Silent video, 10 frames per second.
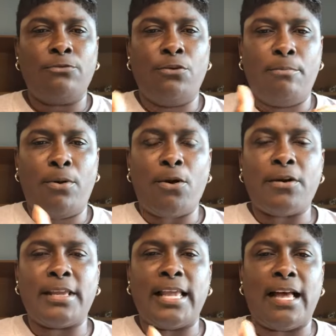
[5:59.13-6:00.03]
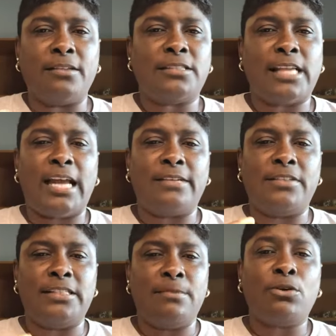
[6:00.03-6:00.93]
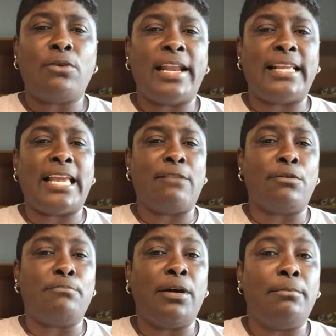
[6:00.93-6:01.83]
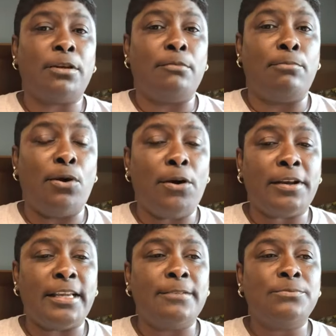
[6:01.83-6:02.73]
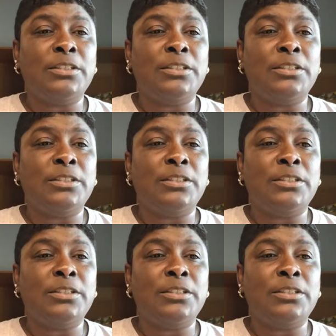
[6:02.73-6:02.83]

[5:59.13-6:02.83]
for a party outside of the Democratic and Republican Party